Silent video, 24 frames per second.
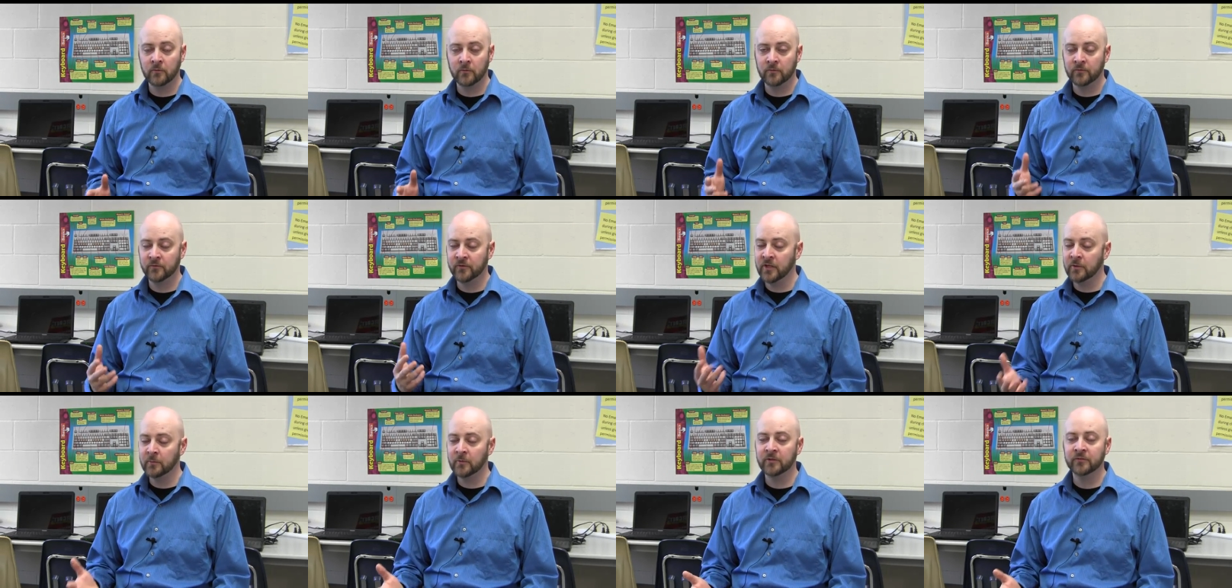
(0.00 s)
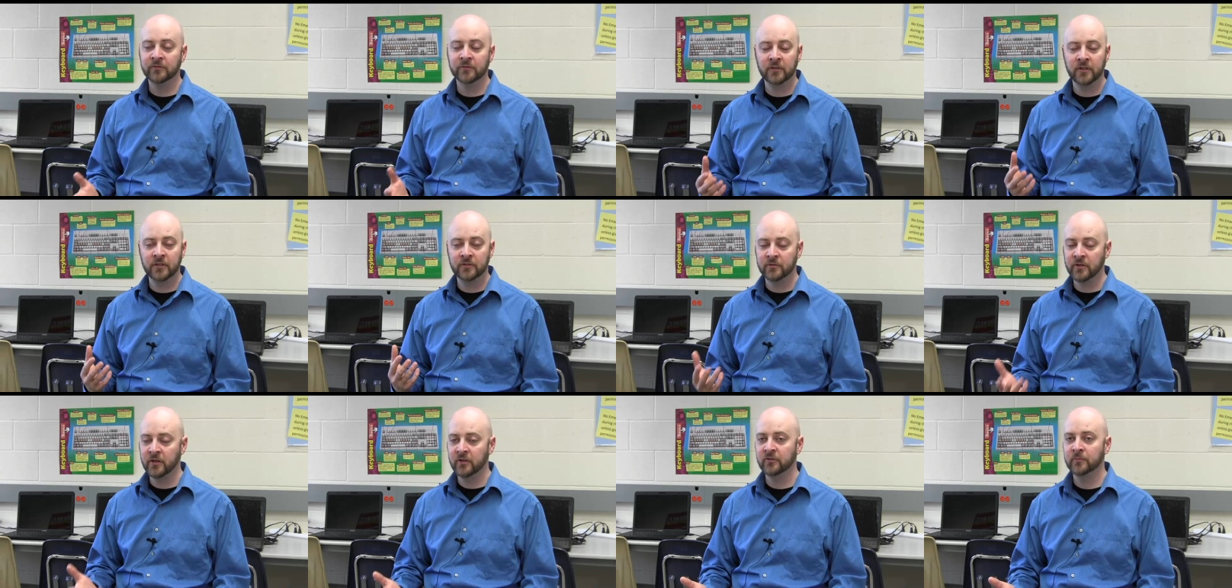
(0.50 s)

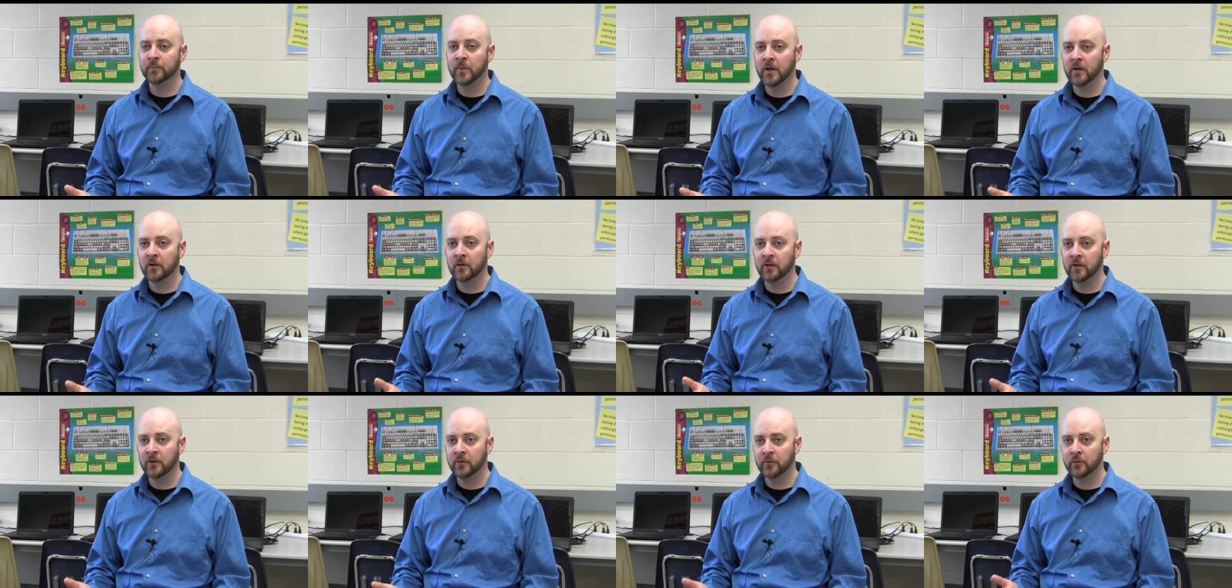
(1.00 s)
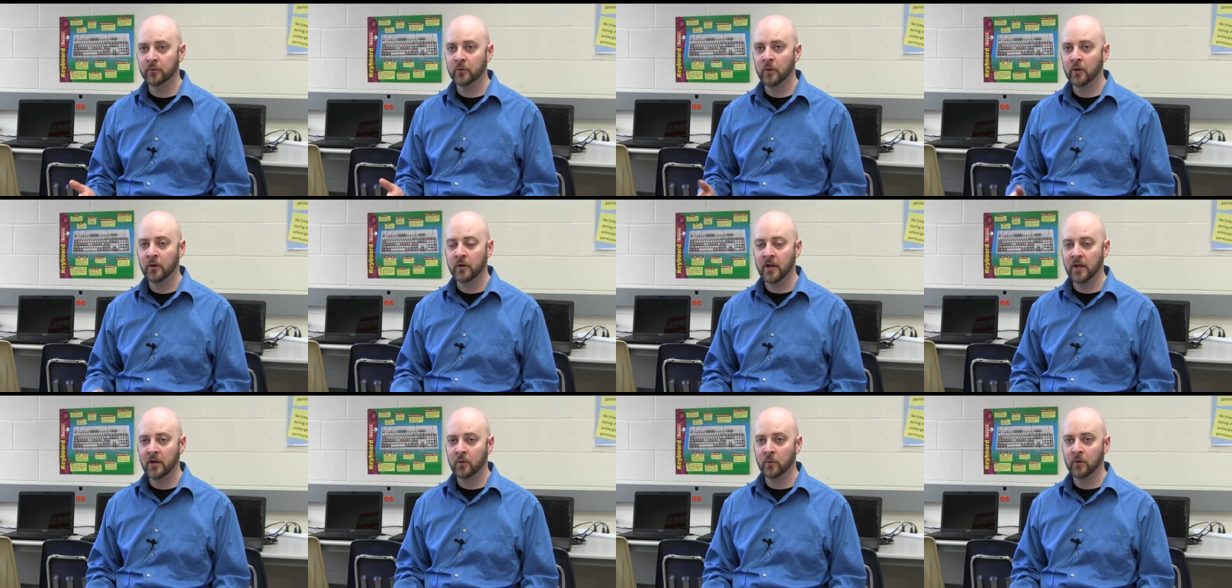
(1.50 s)
seamlessly, transparently through
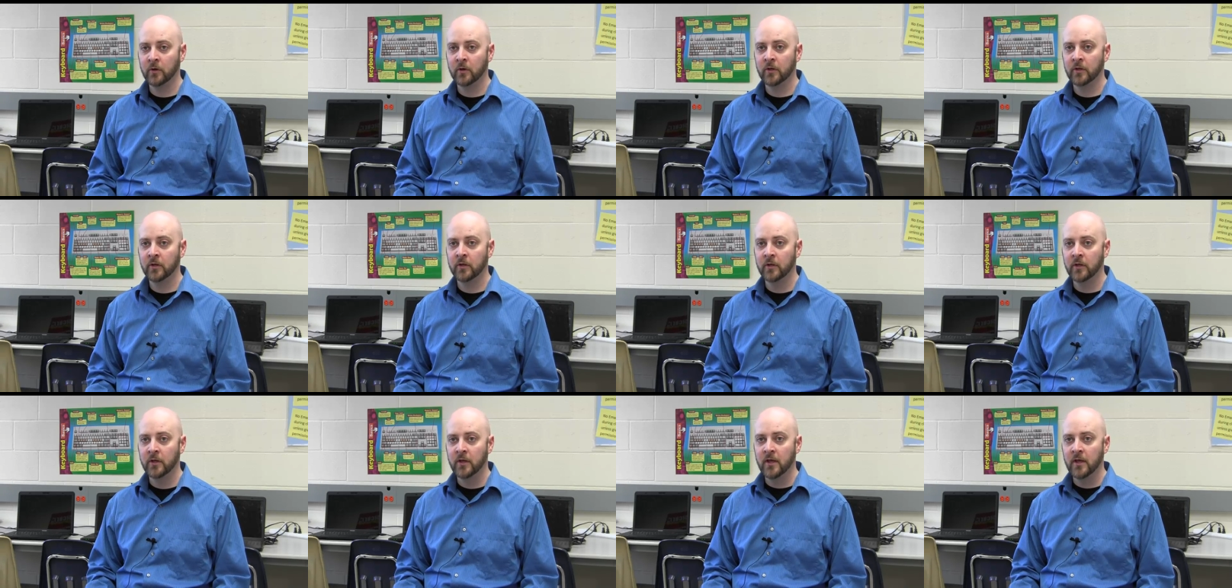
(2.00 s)
our network.